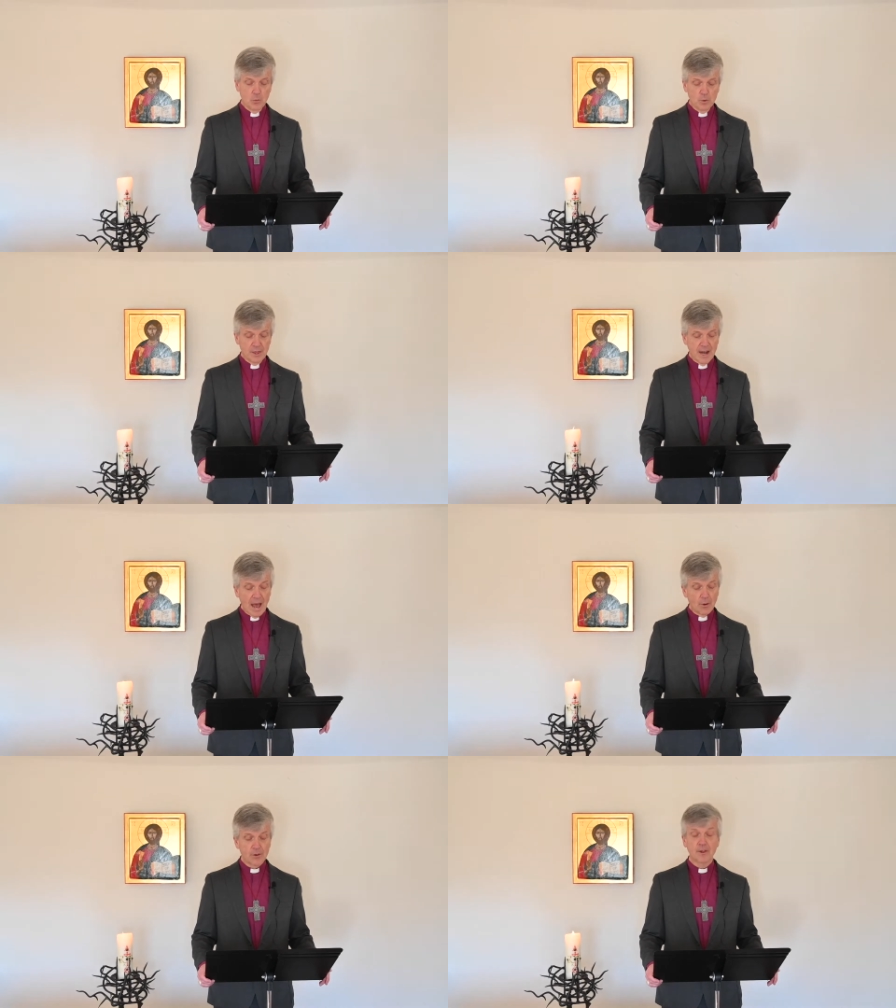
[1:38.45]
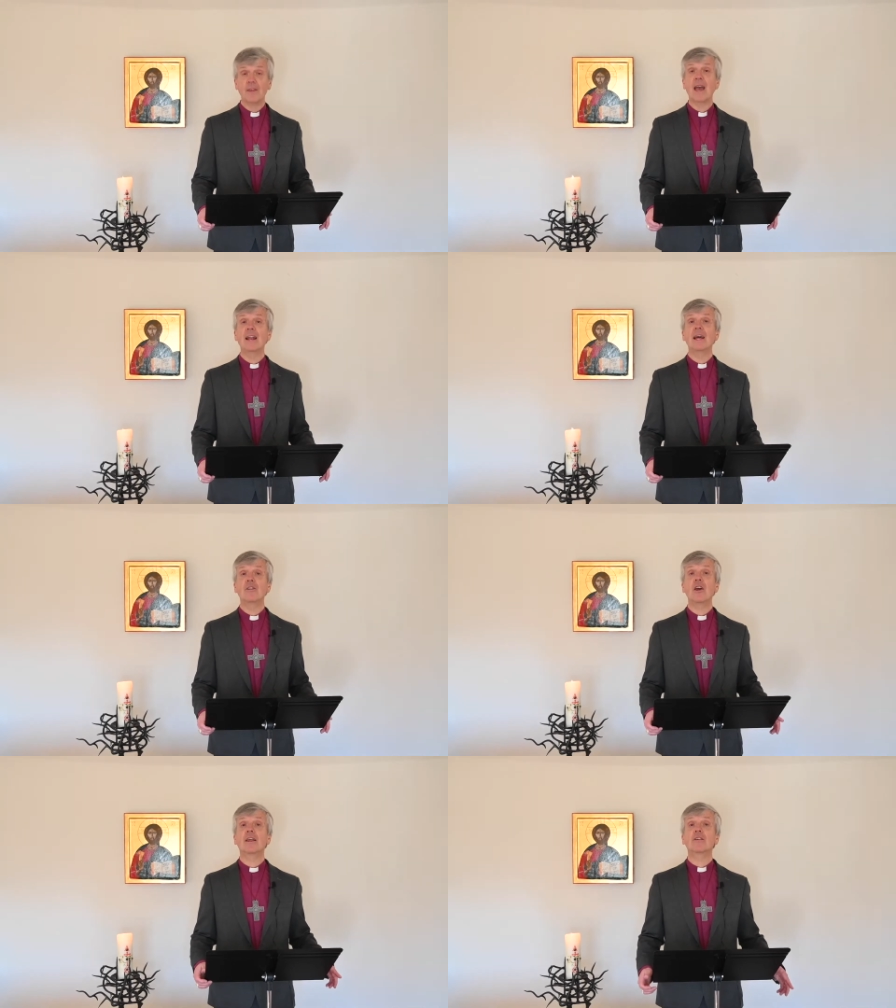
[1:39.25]
Within hours of the
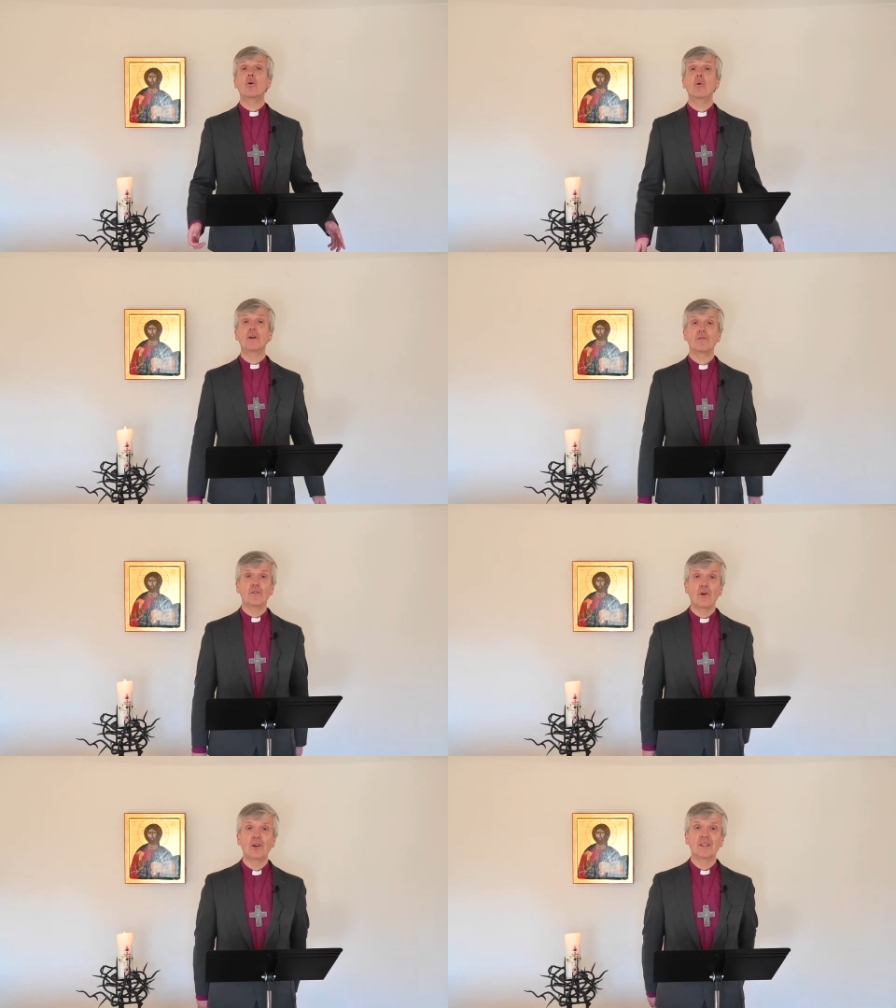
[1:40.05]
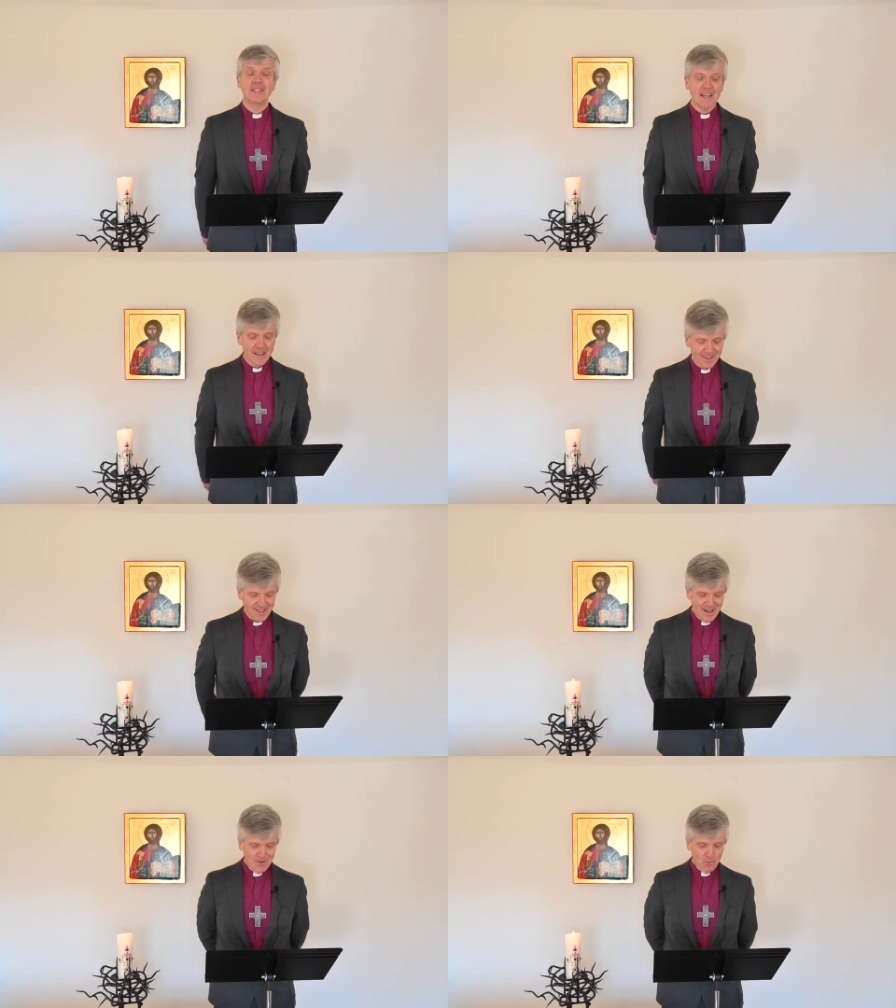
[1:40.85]
NHS calling for
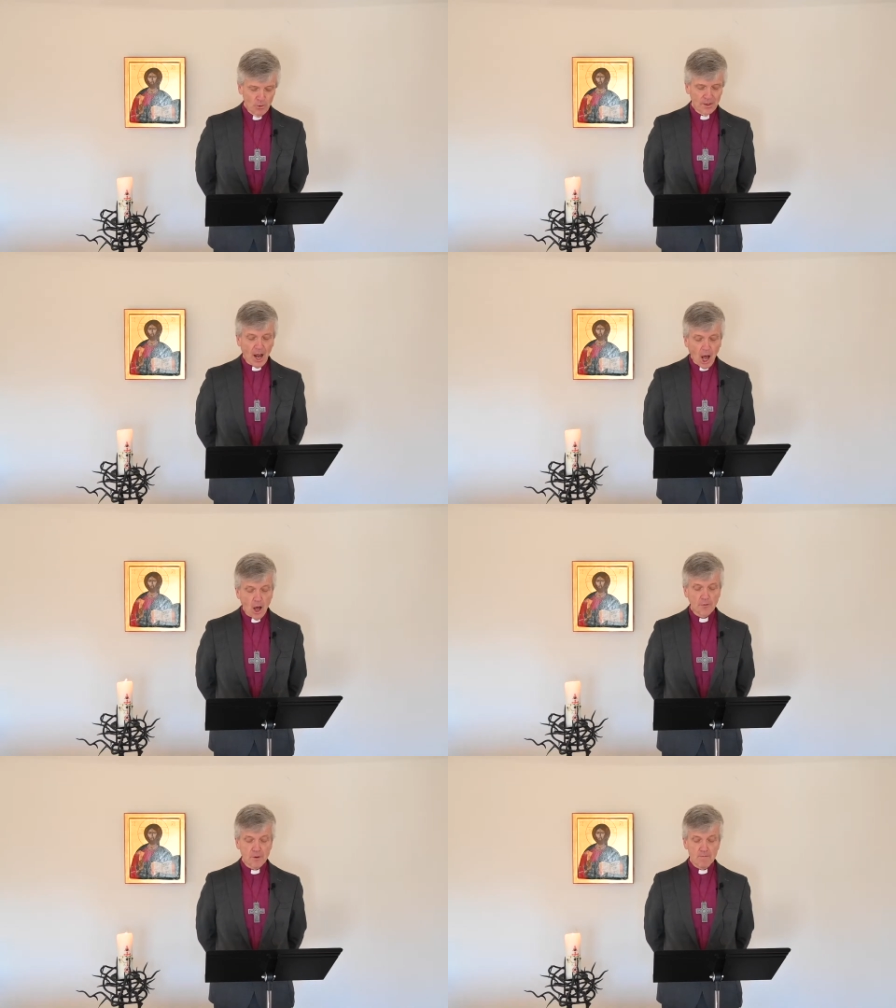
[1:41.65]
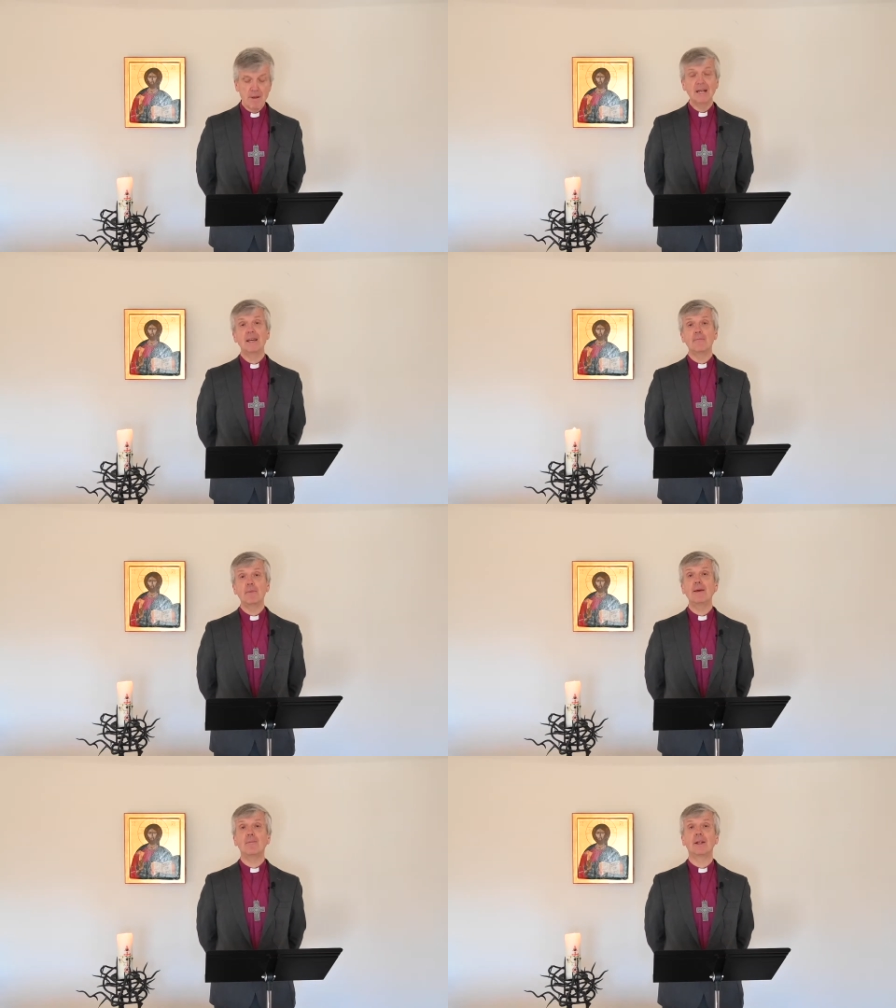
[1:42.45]
volunteers, more than half a million
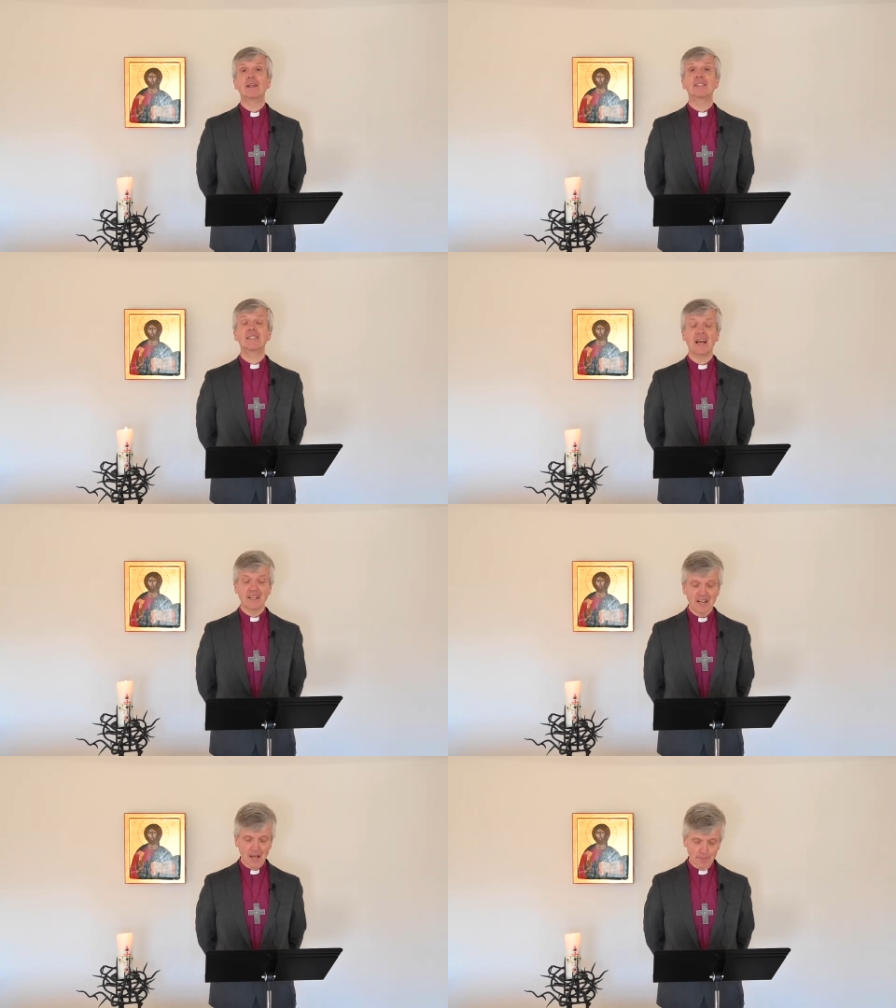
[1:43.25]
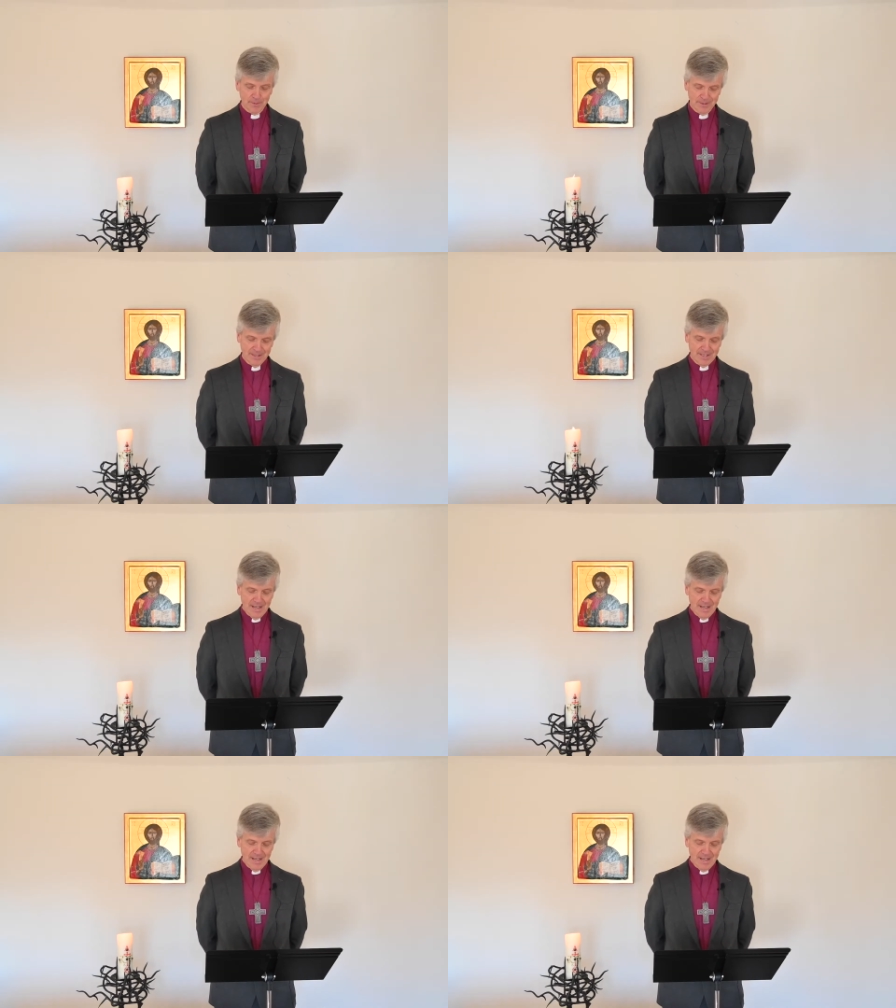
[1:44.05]
people had signed up.